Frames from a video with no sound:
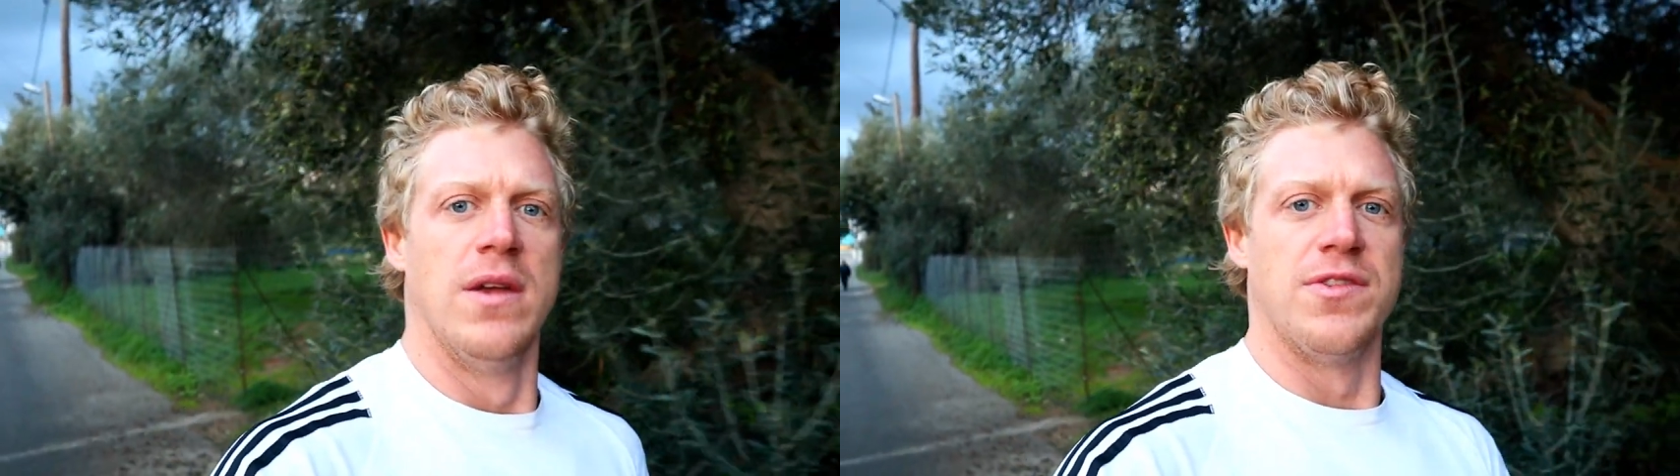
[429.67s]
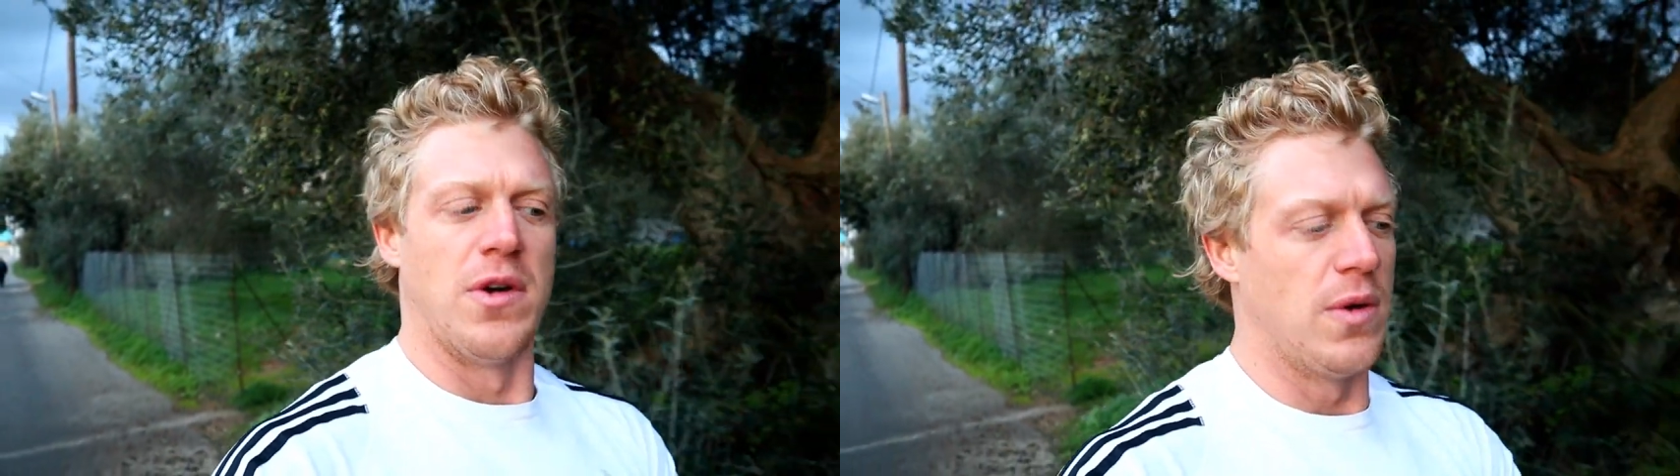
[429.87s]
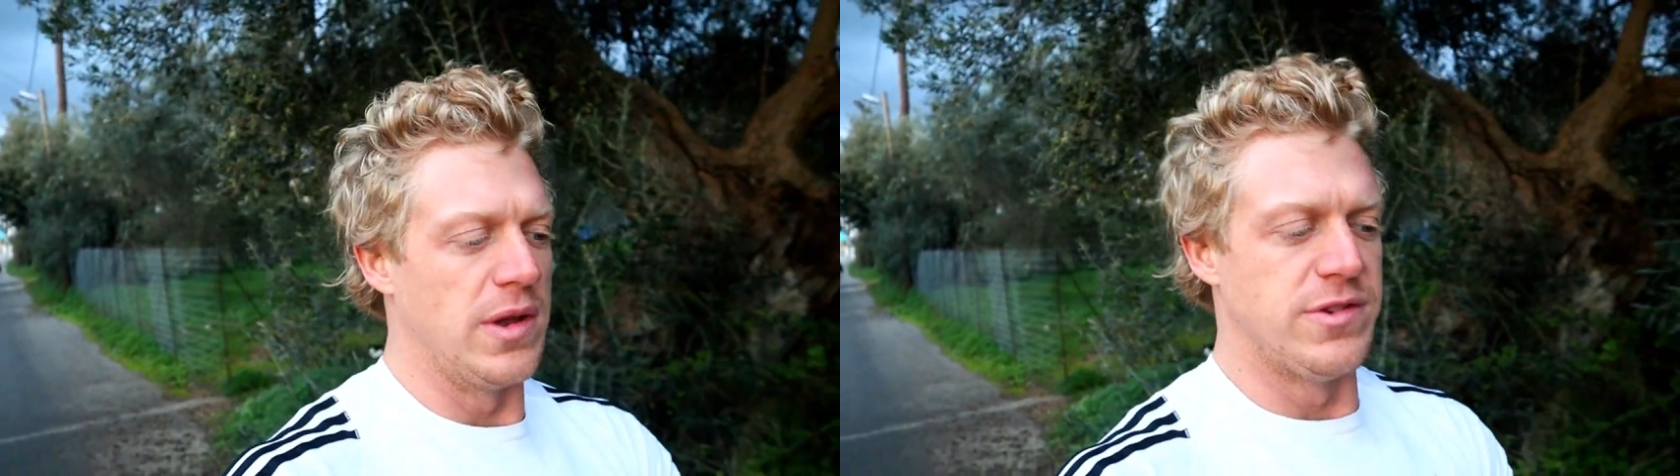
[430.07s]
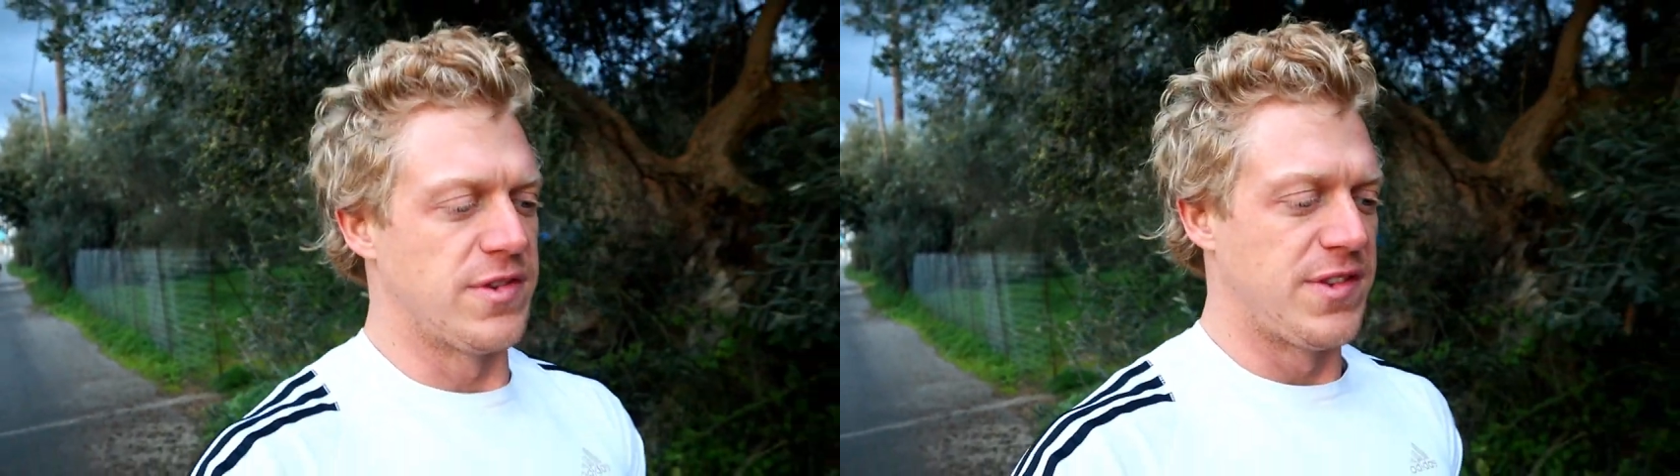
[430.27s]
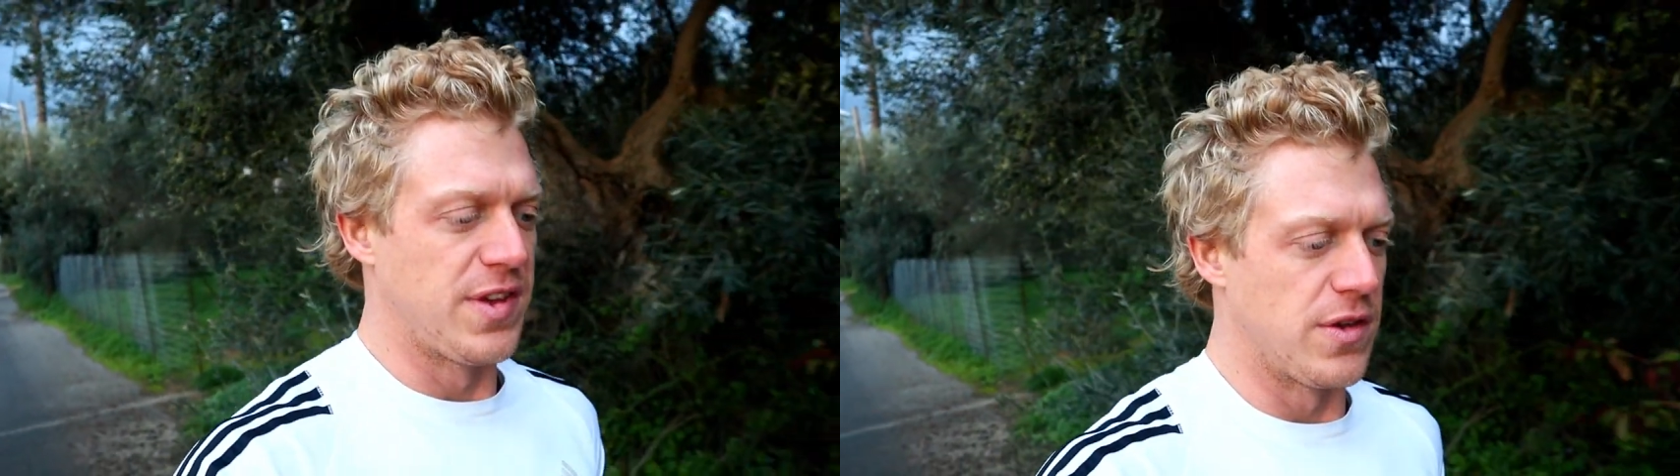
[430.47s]
So I
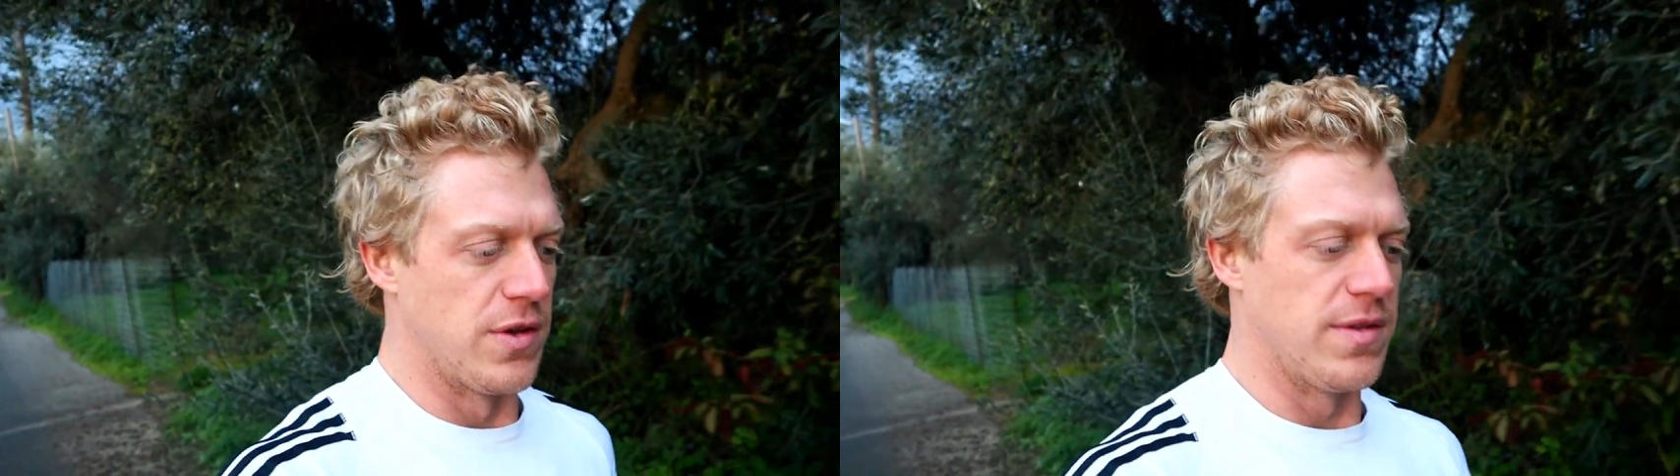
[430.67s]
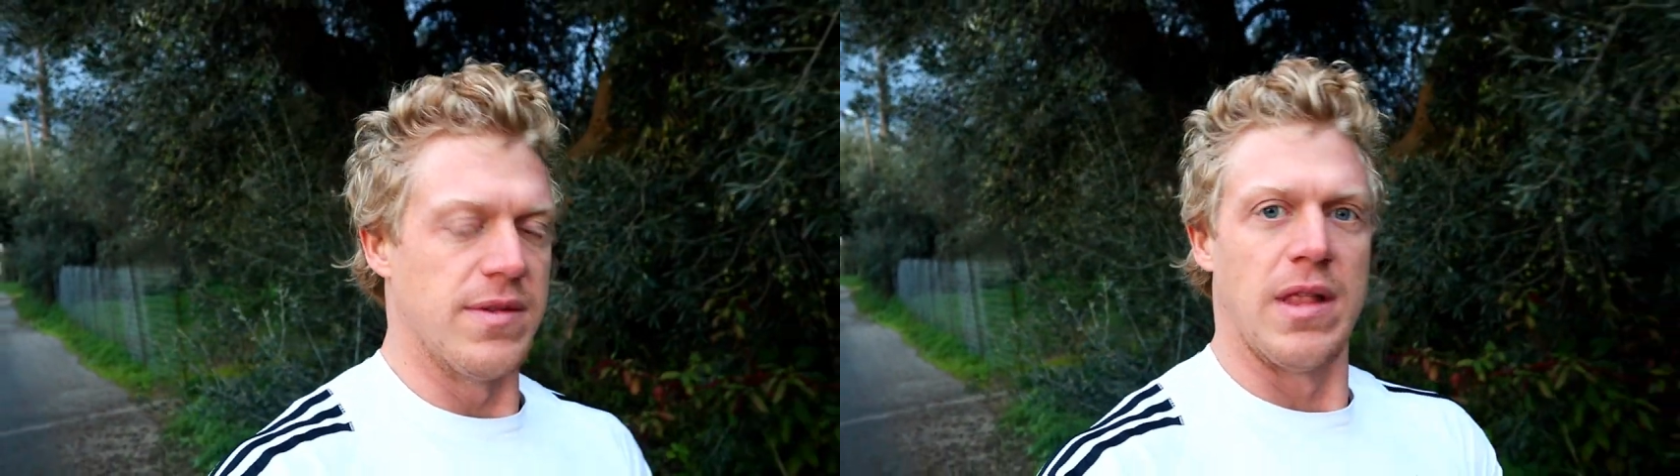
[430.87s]
just couldn't,